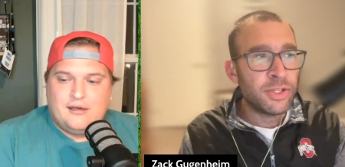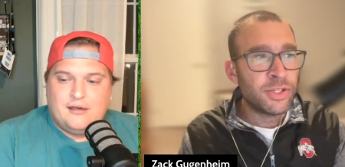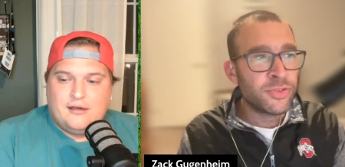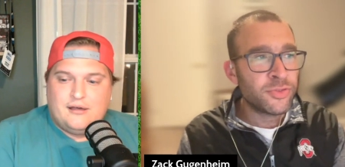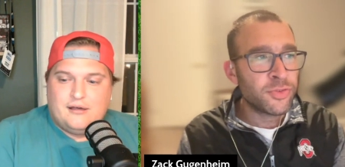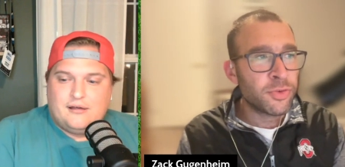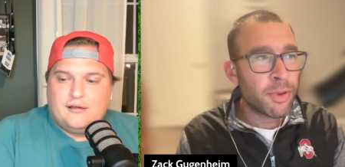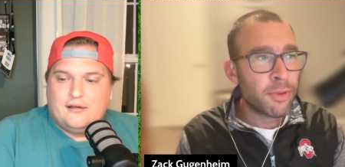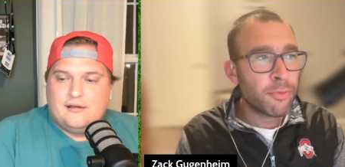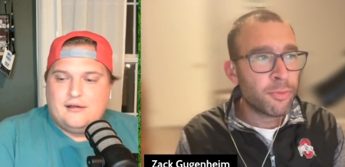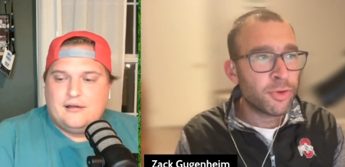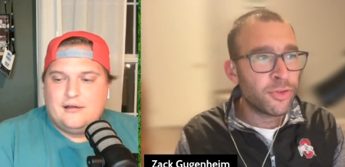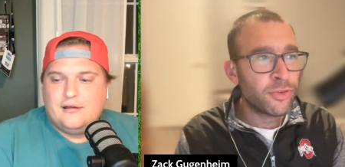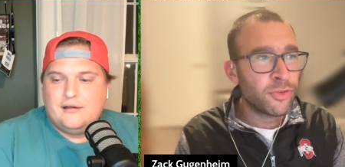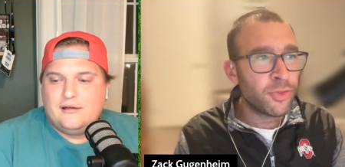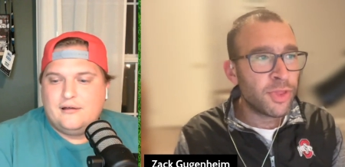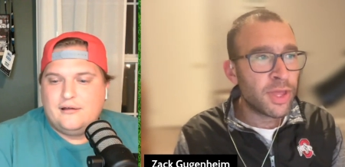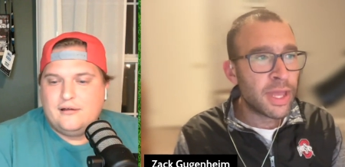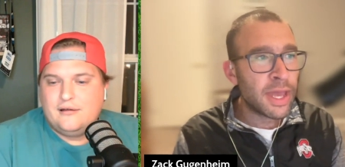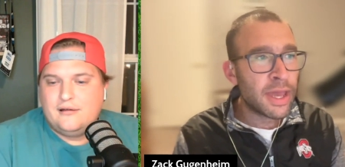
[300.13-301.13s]
Speaker 1: just remember too,
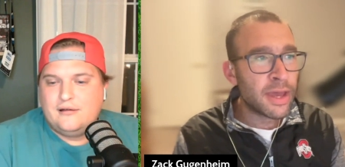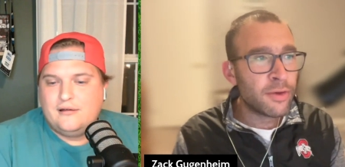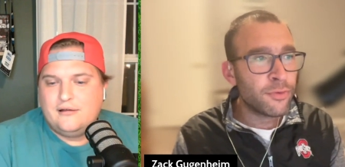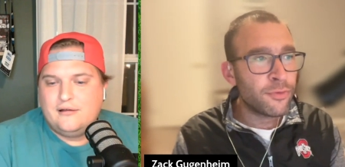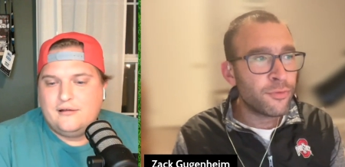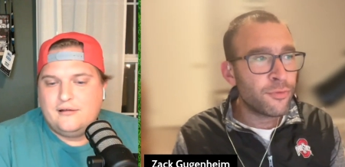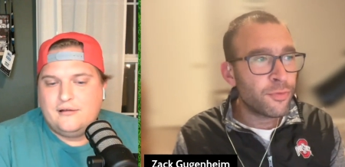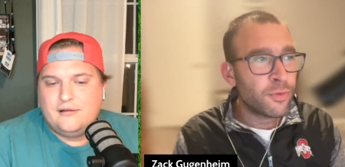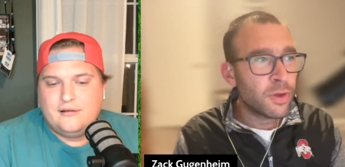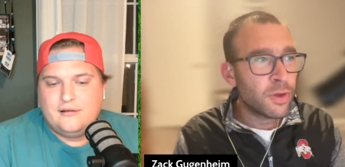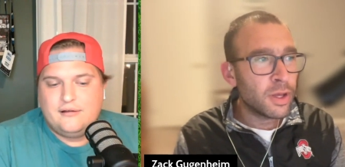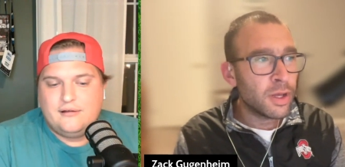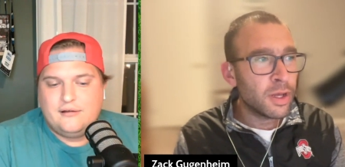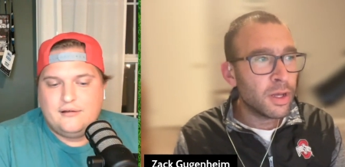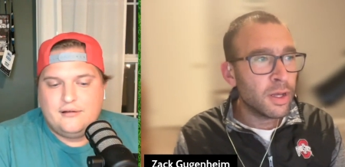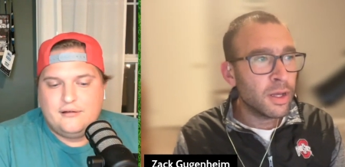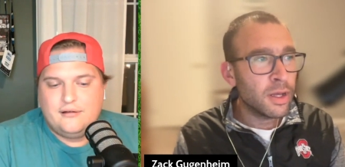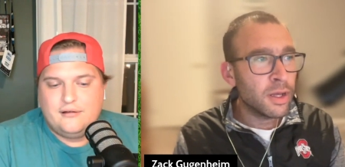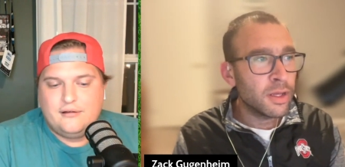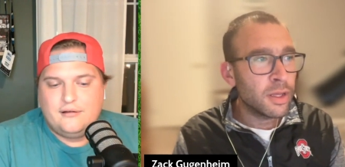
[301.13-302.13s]
they have
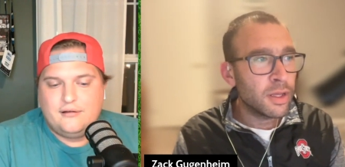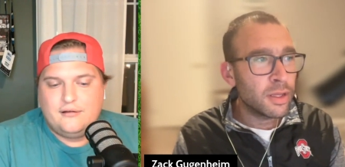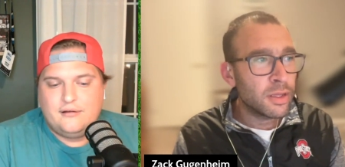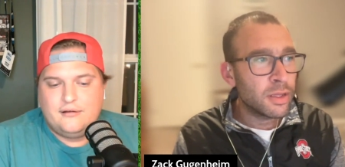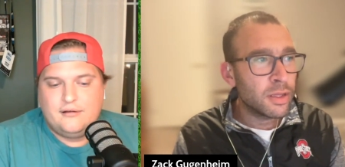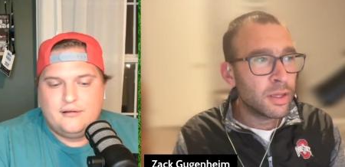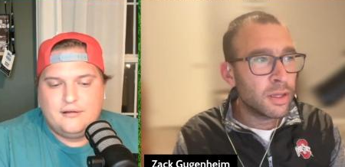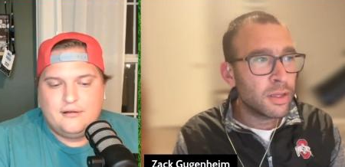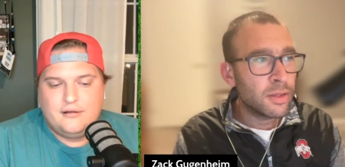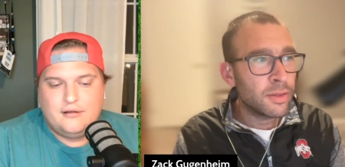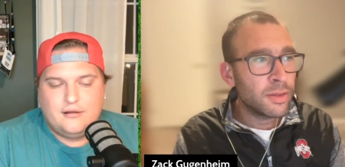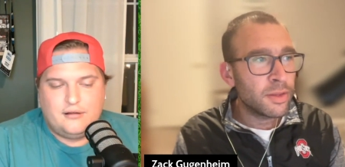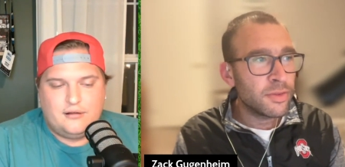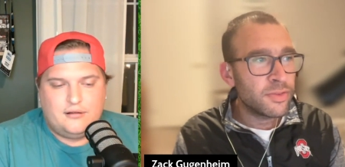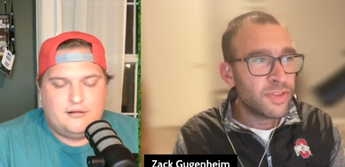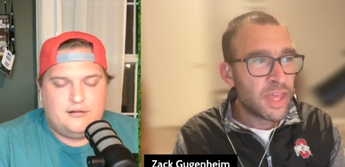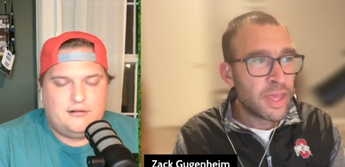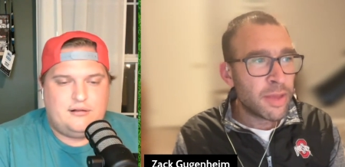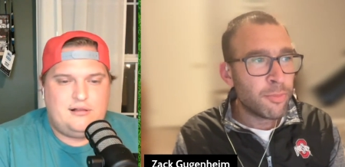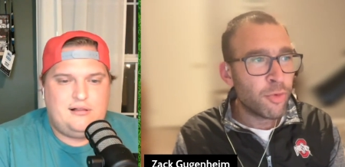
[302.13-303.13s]

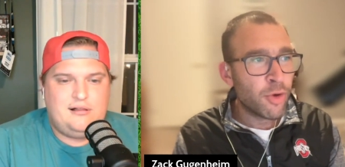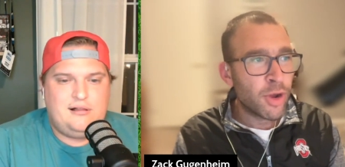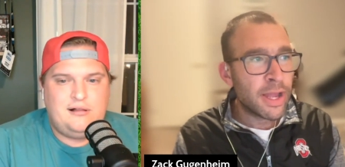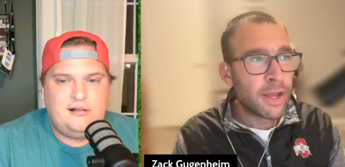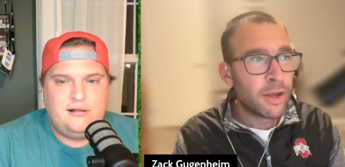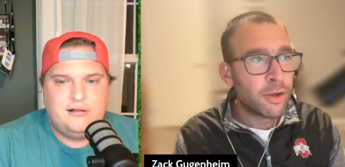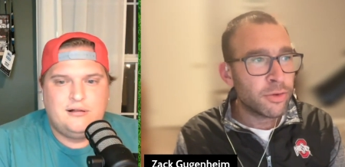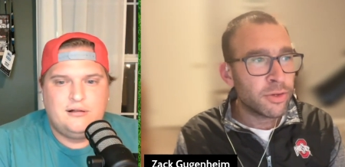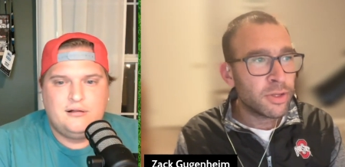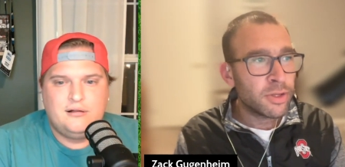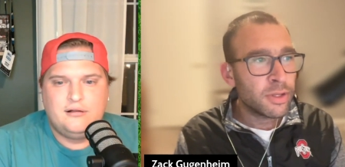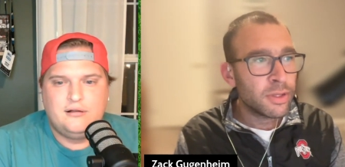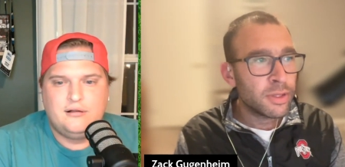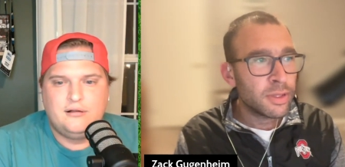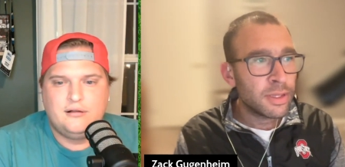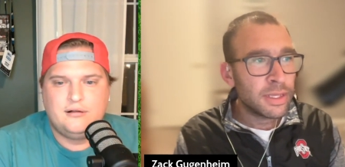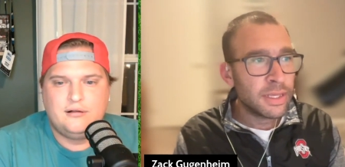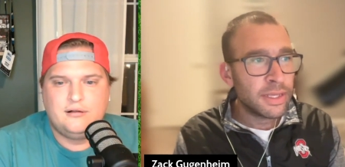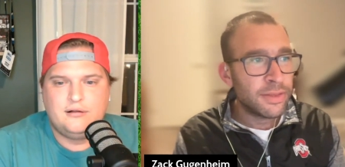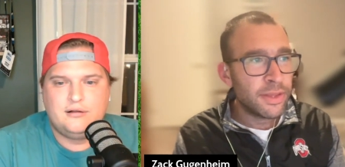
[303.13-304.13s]
Sam Brown
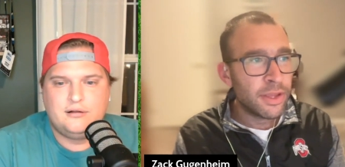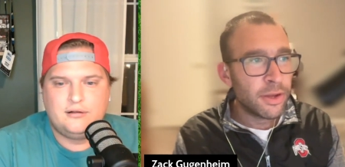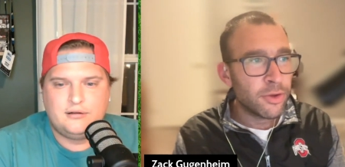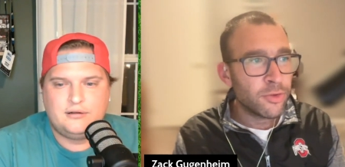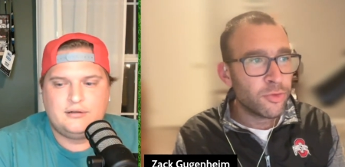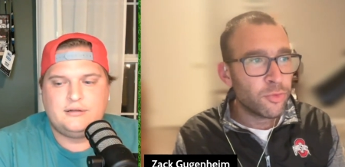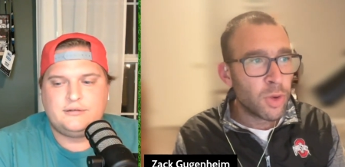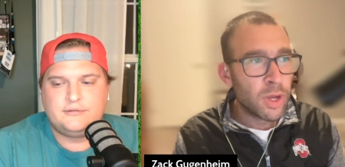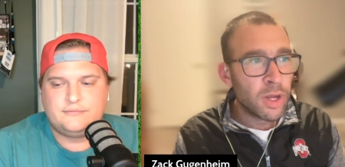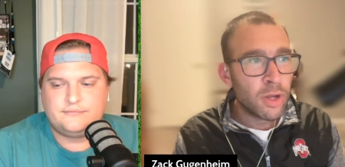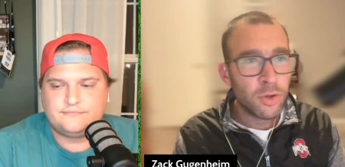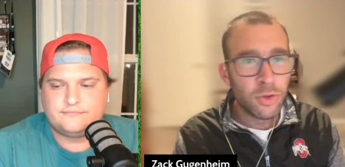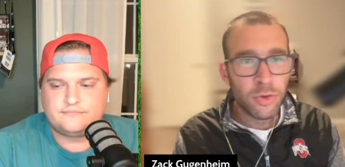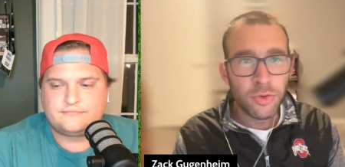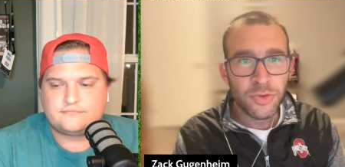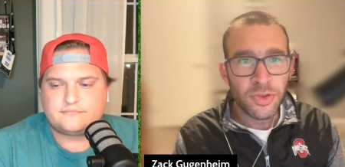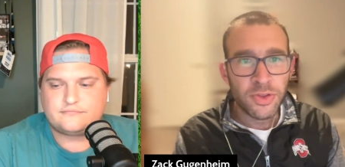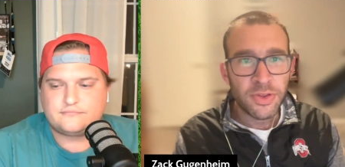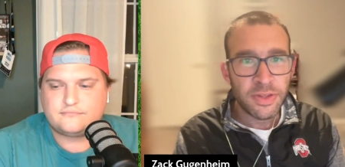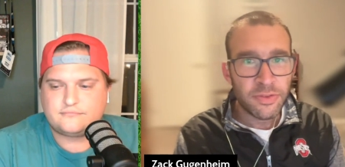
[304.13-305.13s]
in there as well, who's
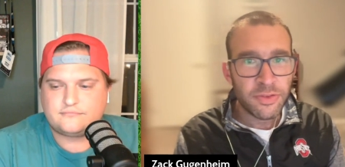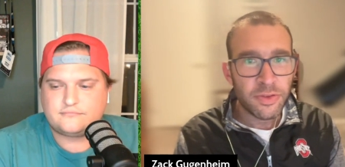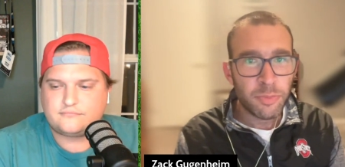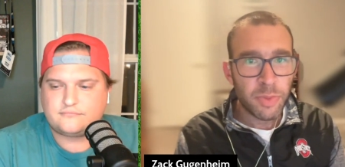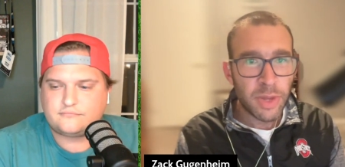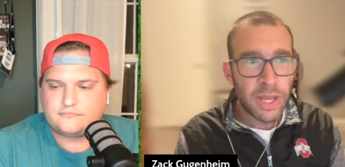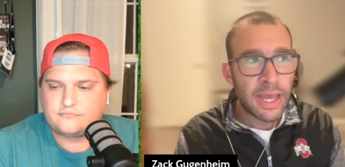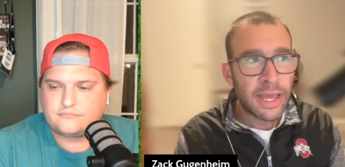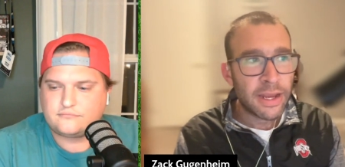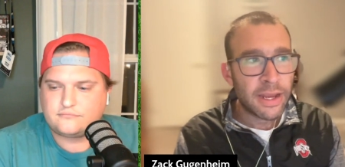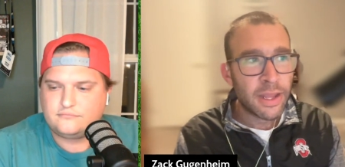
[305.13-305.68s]
a decent back.